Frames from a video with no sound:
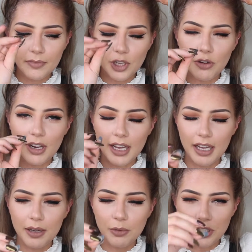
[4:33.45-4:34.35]

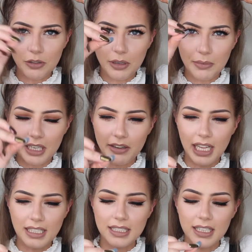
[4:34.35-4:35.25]
clear
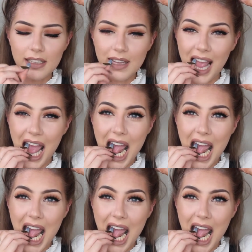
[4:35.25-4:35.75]
elastics,